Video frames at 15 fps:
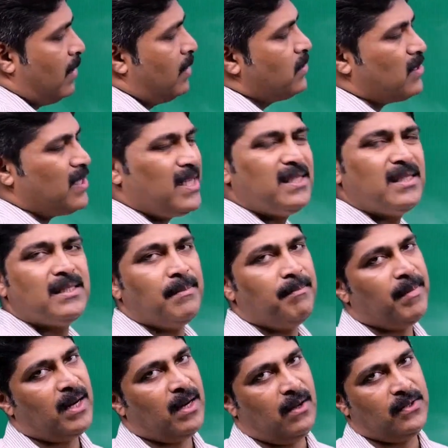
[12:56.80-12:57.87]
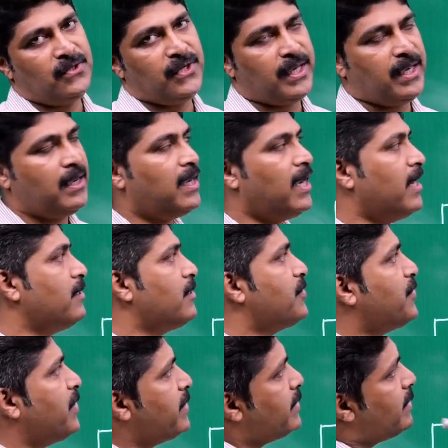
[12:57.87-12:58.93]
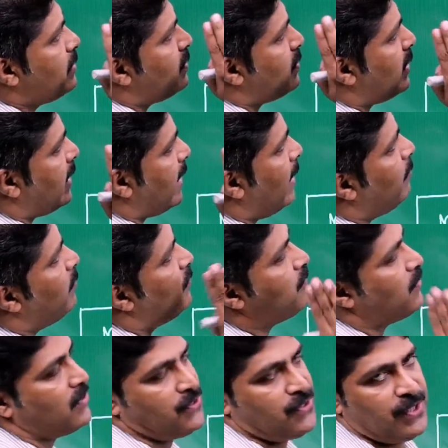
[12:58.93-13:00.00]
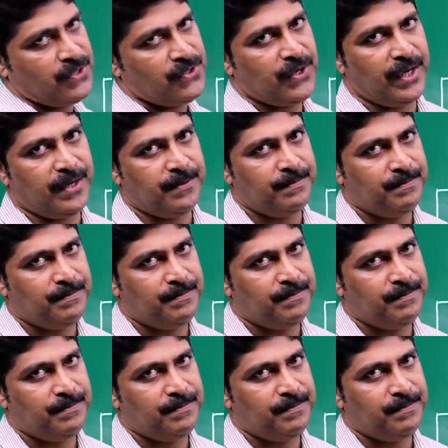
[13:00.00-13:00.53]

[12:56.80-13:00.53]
So that's a simple logic. Understand this type of questions here.